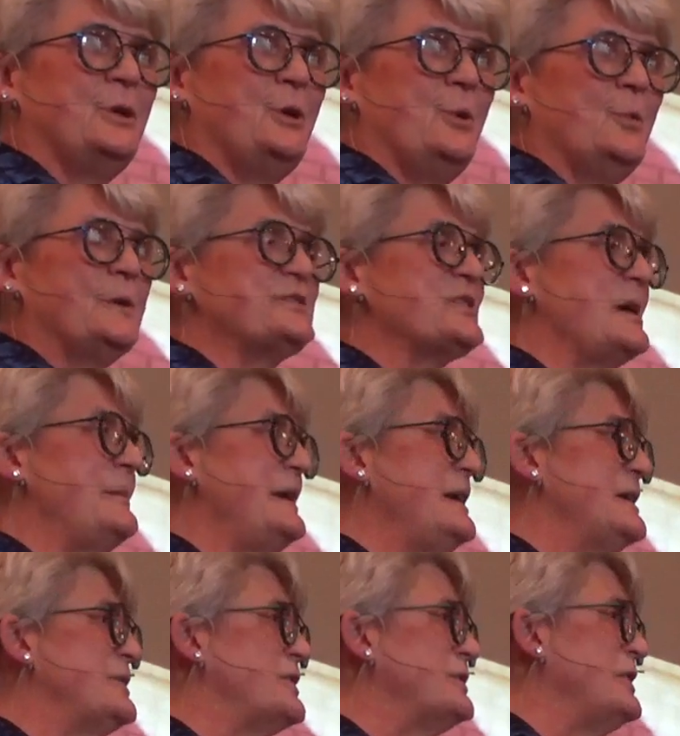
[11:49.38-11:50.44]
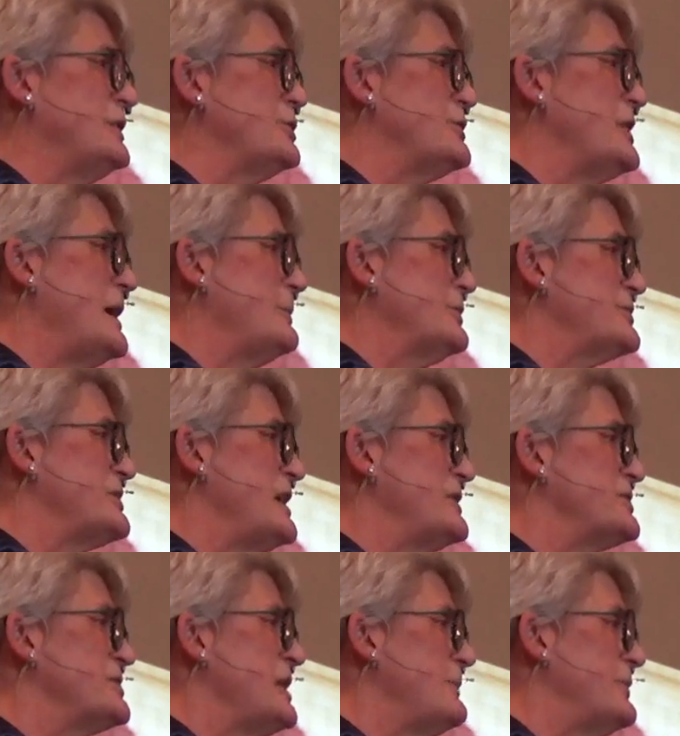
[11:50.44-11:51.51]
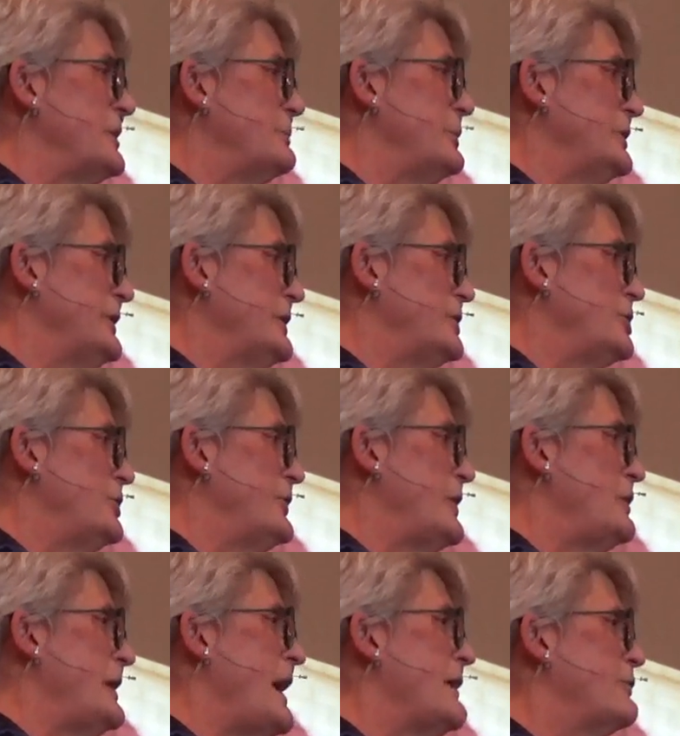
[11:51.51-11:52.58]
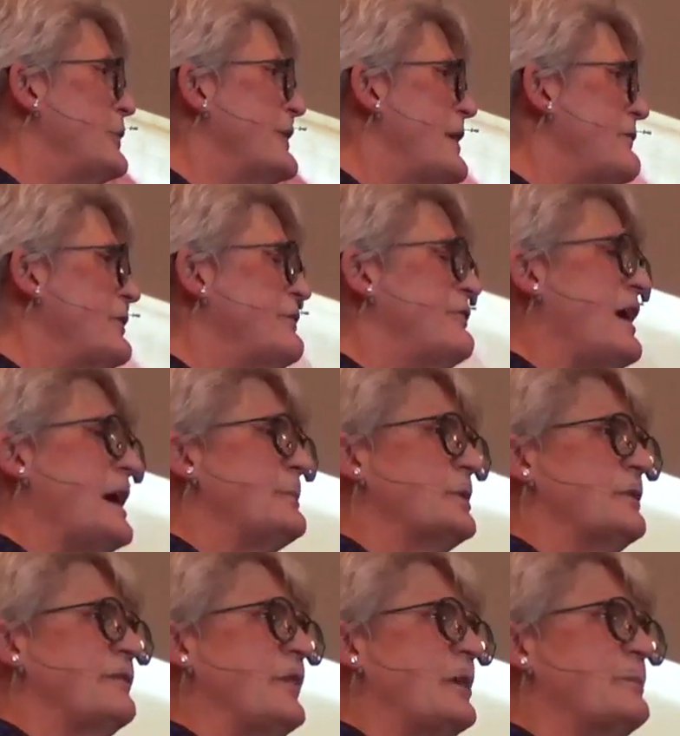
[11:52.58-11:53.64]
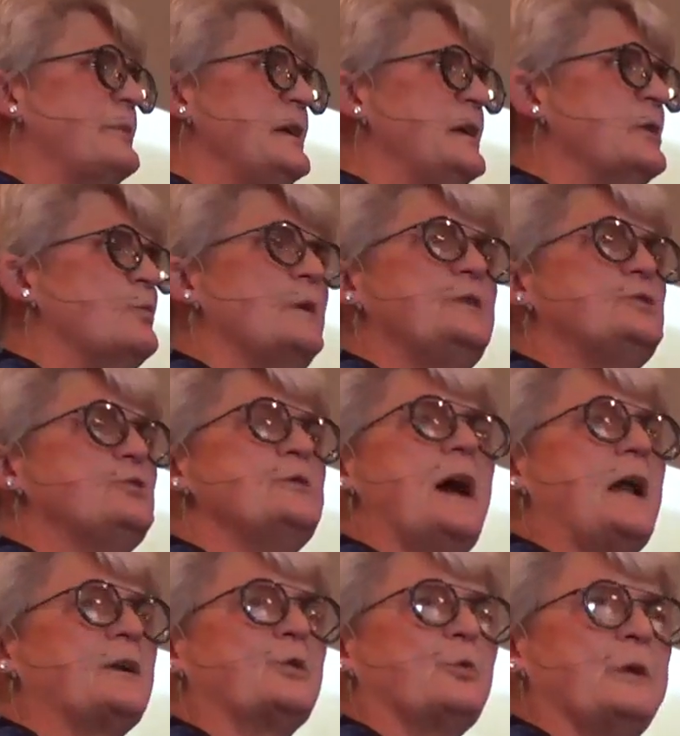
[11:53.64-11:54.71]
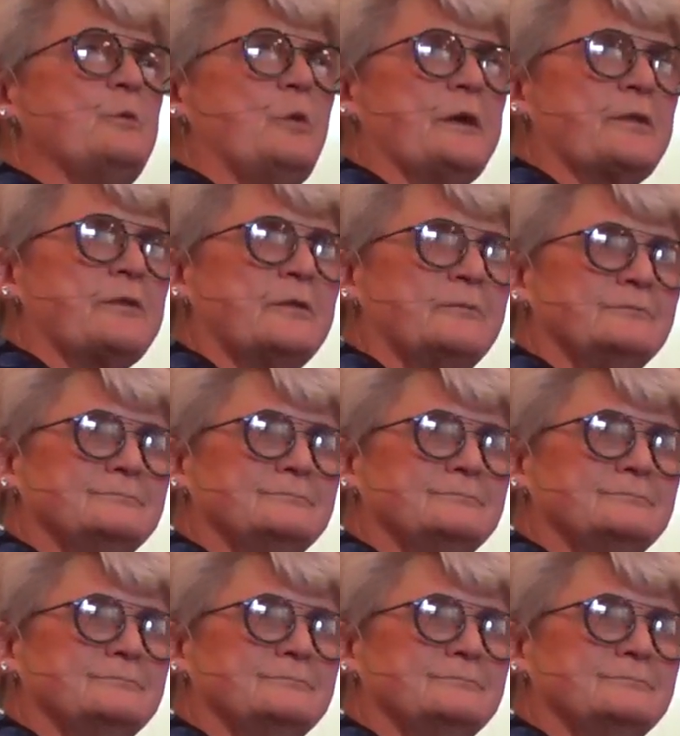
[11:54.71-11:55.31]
When somebody at the dinner table says something political that with every fiber of our being we do not agree with,